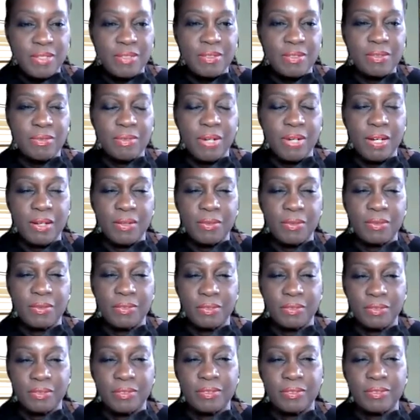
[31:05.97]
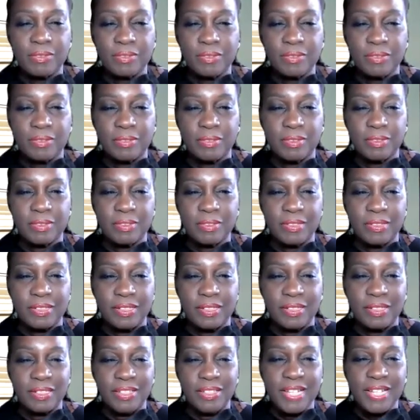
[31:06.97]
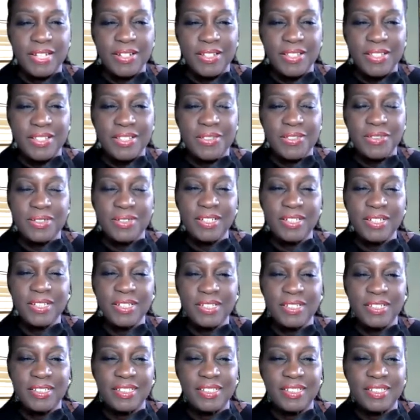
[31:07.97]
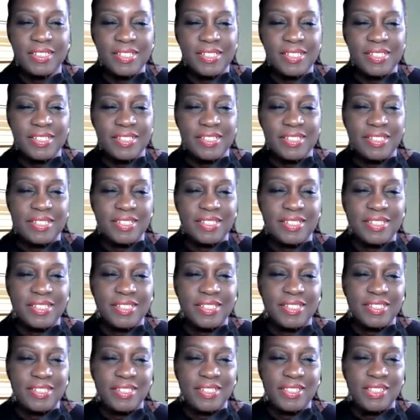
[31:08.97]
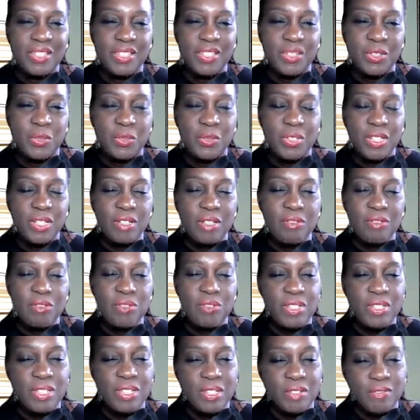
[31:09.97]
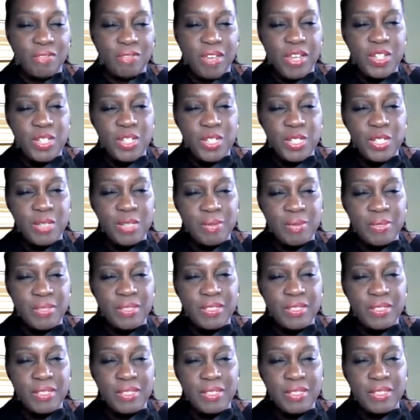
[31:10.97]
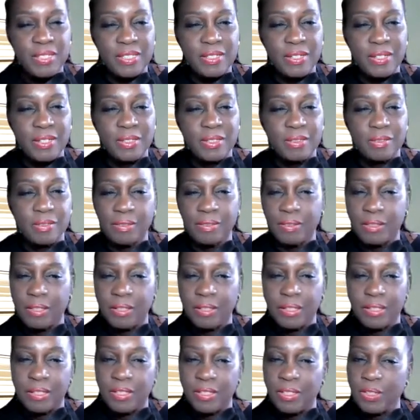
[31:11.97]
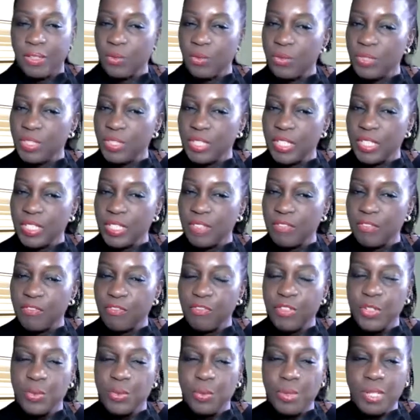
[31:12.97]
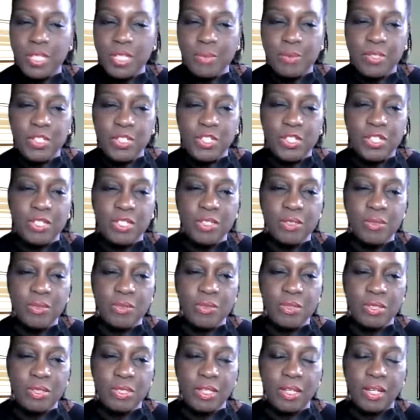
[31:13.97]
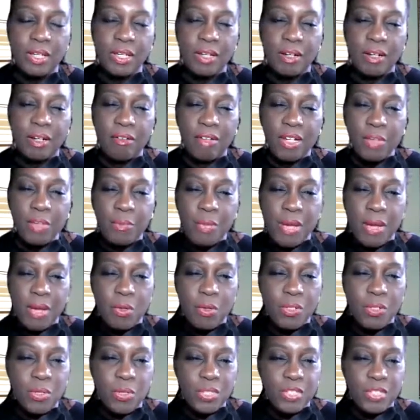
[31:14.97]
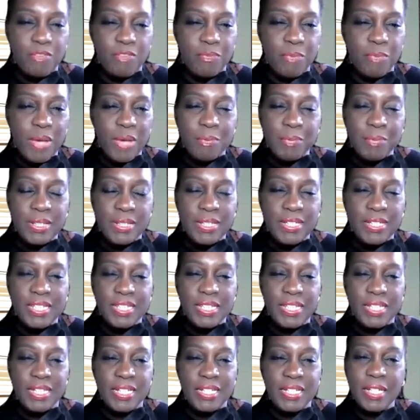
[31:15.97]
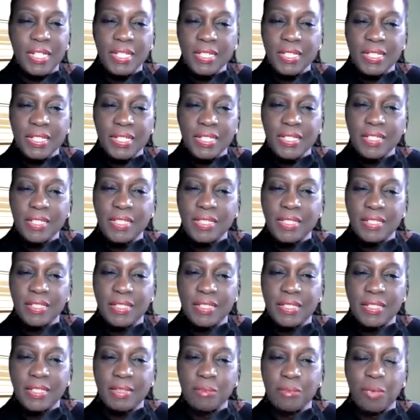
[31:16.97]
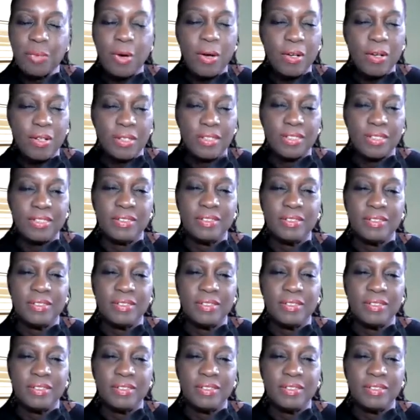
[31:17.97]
Oh, wow. That looks good. So those are the roasted vegetables. You can use these different ones, but she used all sorts of peppers and onions and broccoli.